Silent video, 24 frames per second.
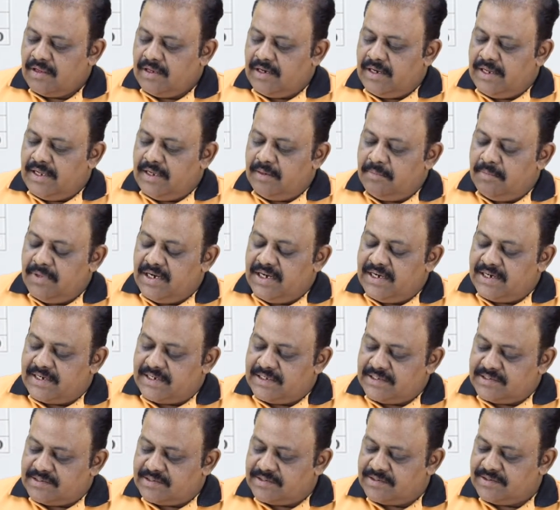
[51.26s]

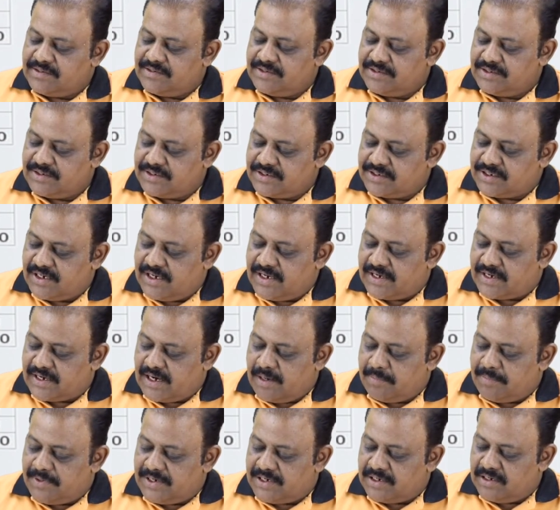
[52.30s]
liabilities, share
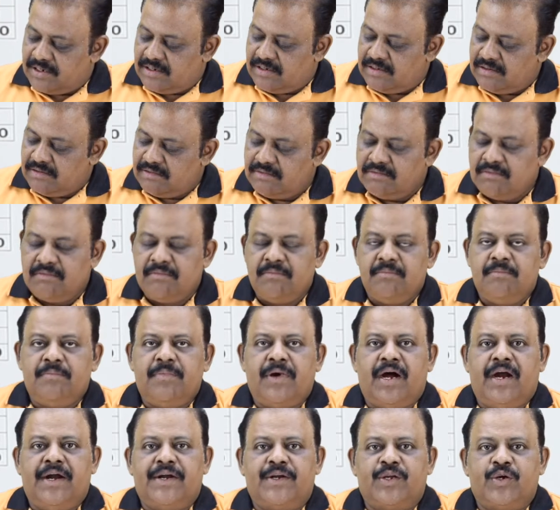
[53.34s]
capital,
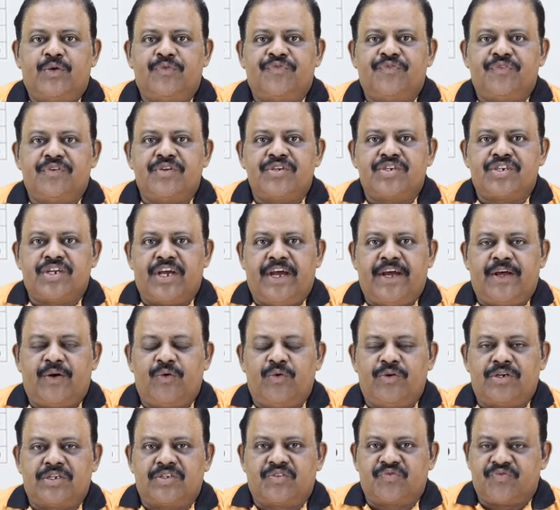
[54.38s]
part of
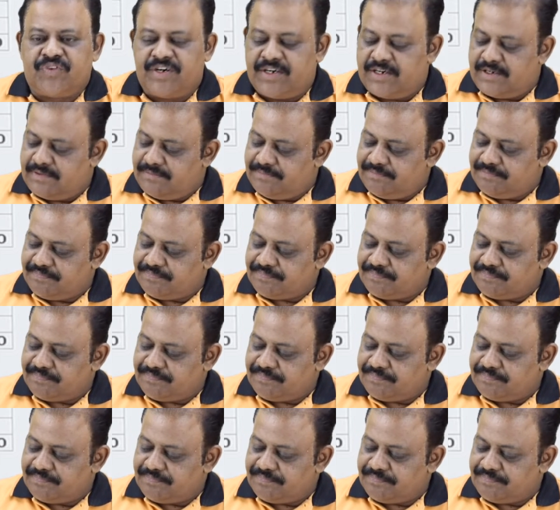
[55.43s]
shareholders fund,